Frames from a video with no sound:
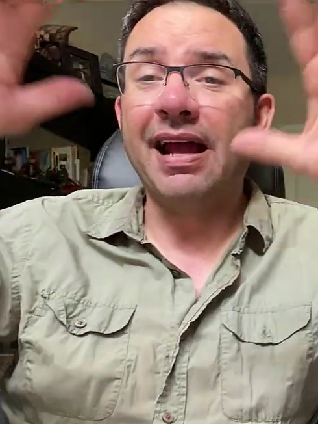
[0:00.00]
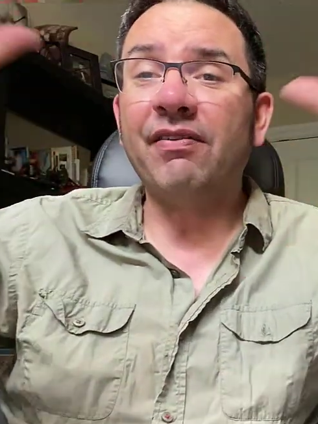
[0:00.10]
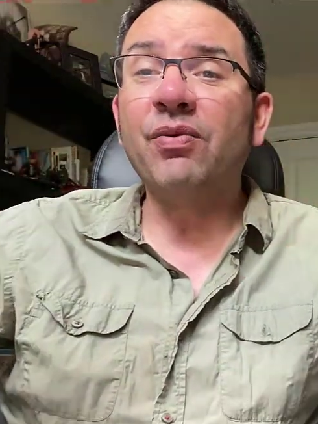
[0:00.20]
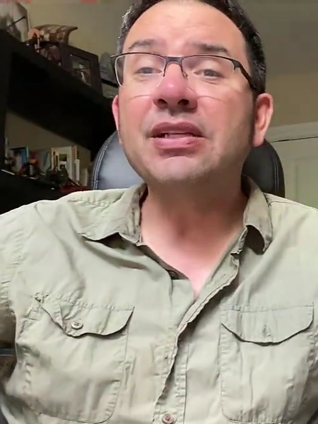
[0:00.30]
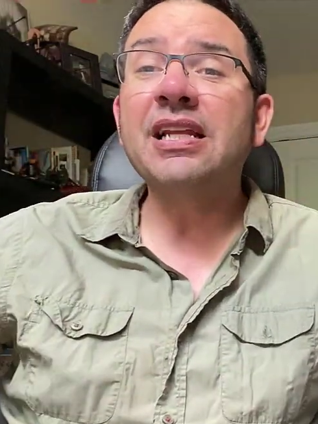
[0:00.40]

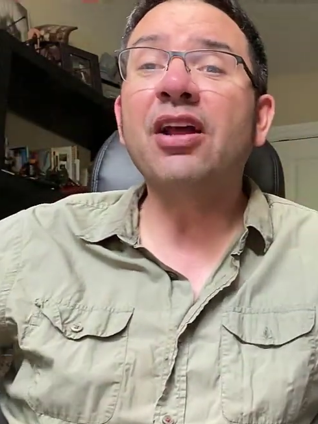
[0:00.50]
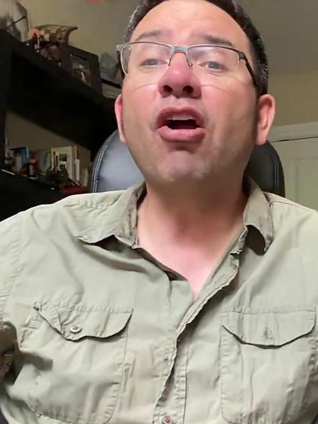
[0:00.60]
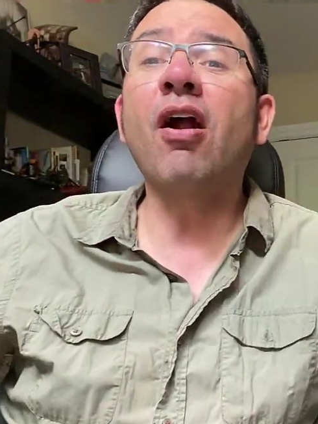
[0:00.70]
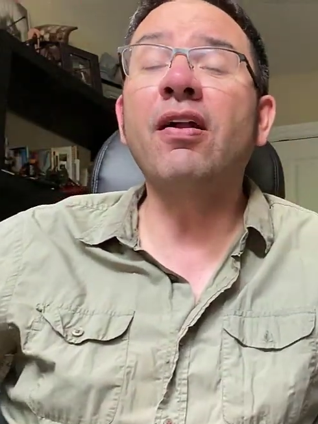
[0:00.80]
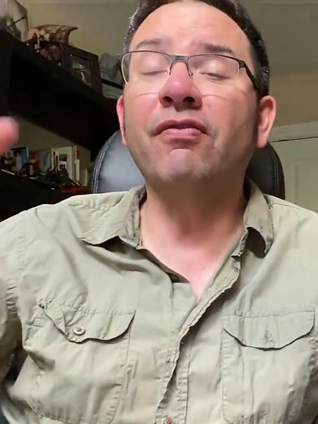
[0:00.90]
Everyone's in a
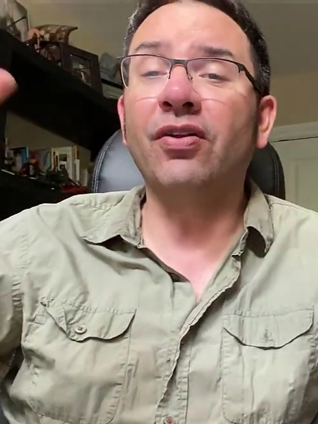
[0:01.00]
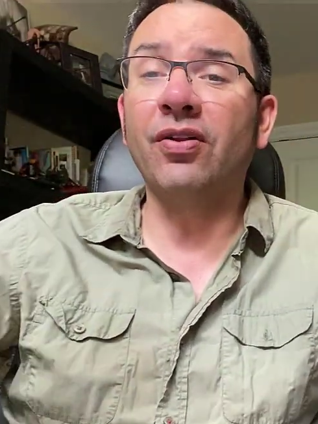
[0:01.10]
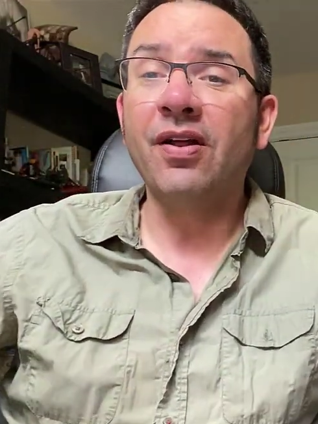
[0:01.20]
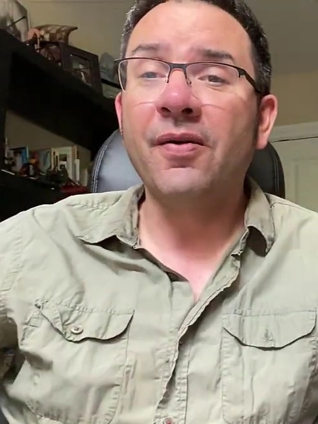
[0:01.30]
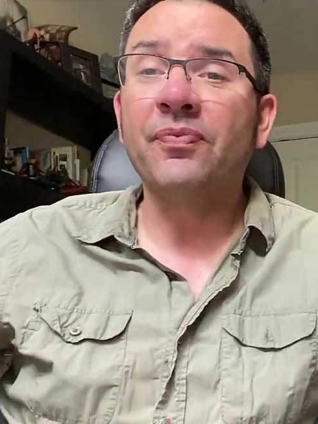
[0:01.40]

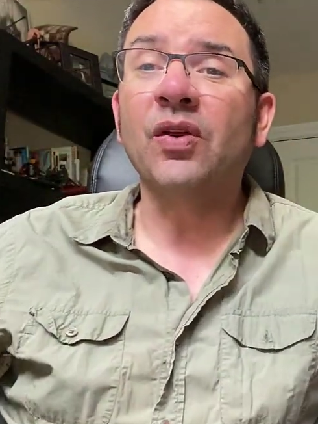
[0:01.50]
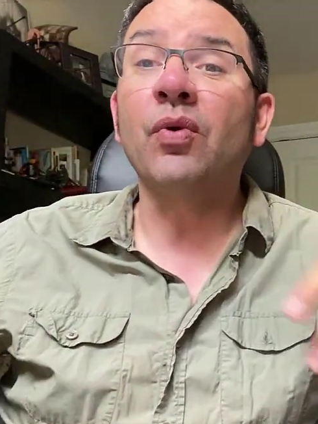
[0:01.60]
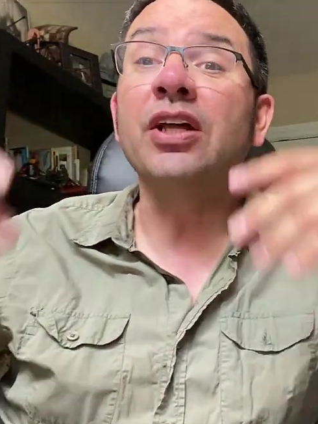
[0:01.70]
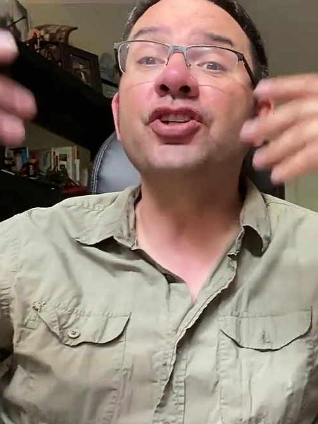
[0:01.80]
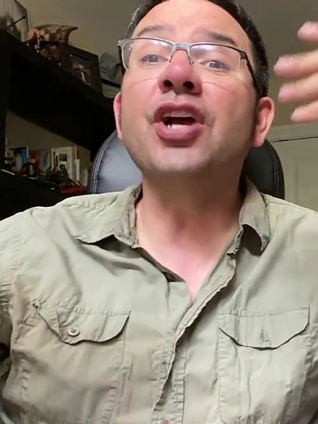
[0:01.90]
carnival
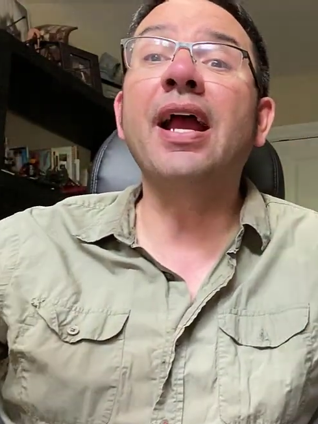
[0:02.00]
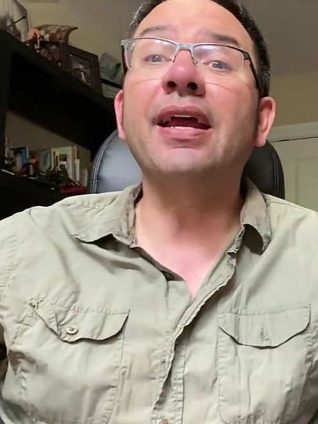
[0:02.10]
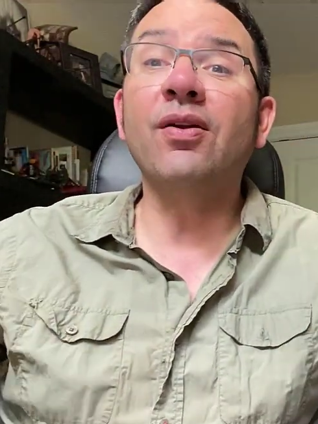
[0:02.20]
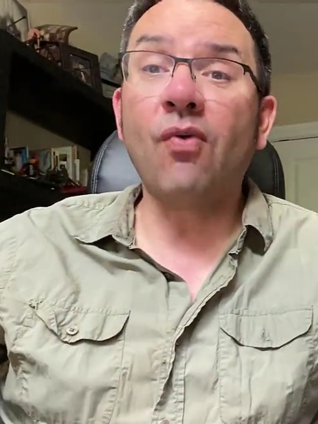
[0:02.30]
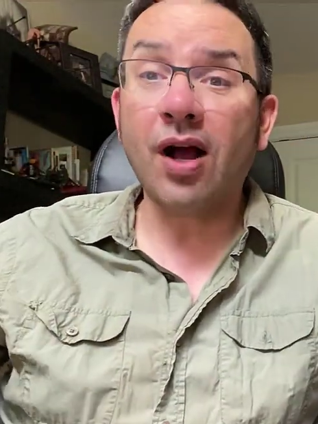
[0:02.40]
when a
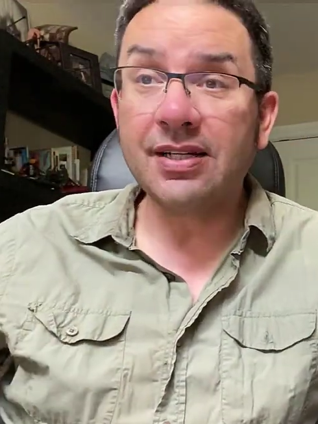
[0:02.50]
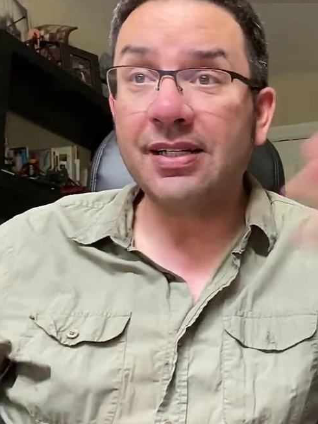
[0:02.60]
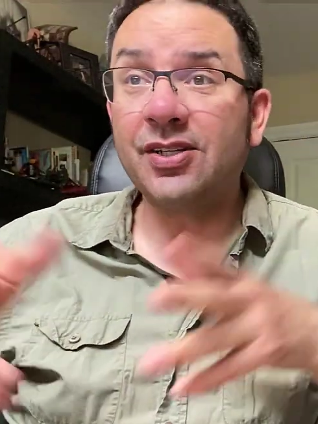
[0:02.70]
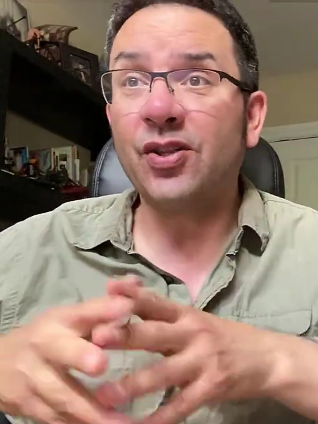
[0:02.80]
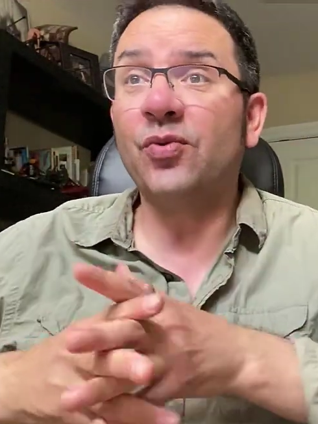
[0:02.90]
giant walks
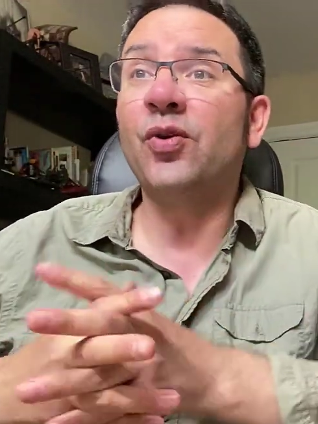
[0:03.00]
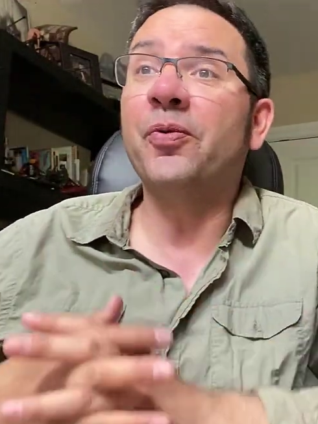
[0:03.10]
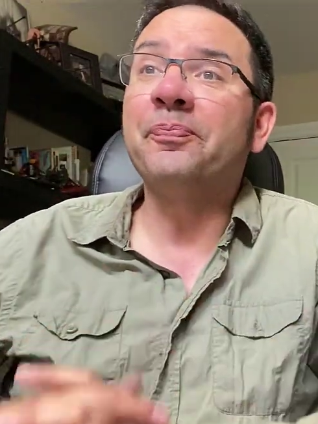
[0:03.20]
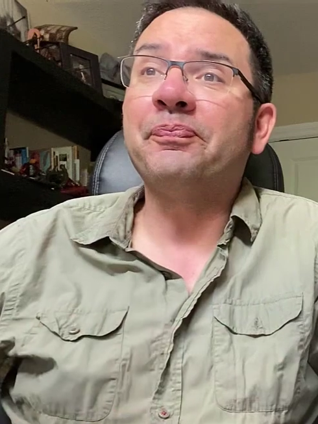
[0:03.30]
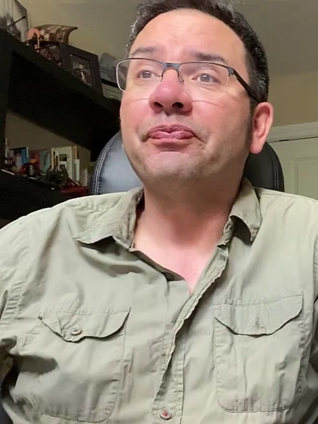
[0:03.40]
into the
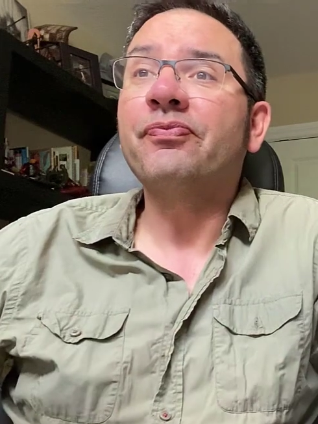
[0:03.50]
room.